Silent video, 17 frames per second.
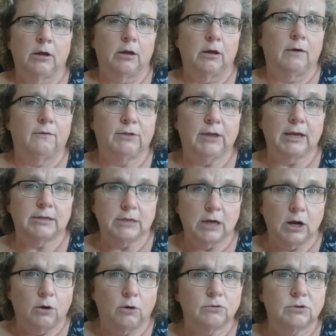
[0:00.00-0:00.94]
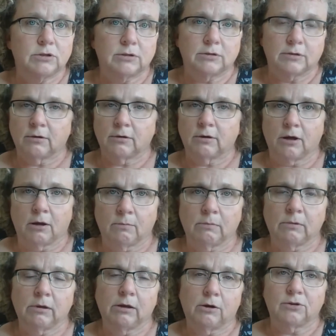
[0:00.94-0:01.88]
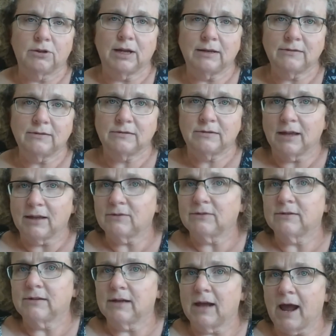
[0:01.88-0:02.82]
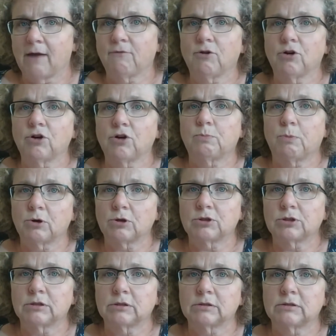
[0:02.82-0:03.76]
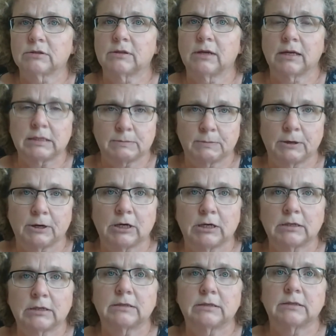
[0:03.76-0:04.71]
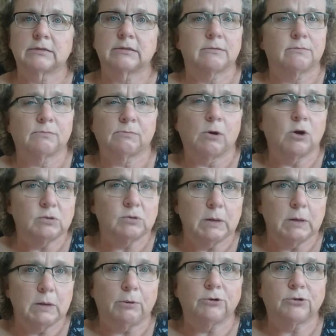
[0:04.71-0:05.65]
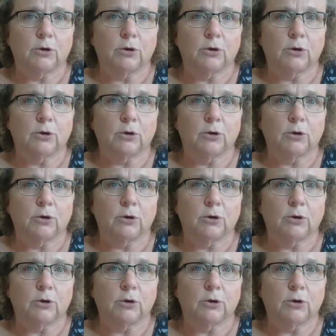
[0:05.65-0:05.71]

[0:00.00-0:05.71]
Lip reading: If they don't, that's the average person's experience. Is most people